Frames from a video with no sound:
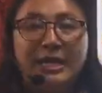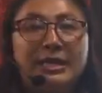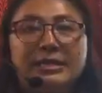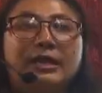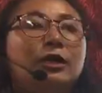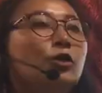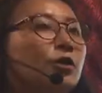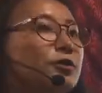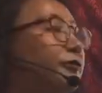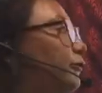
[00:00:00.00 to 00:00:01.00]
there are lots
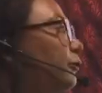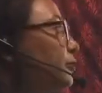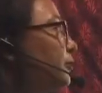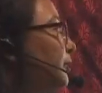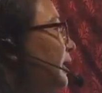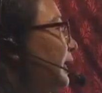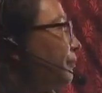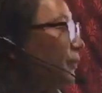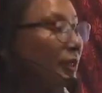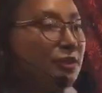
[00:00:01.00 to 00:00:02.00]
of false
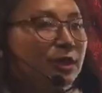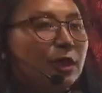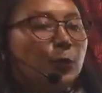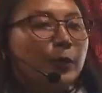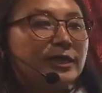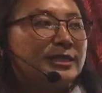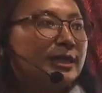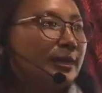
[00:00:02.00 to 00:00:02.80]
myths which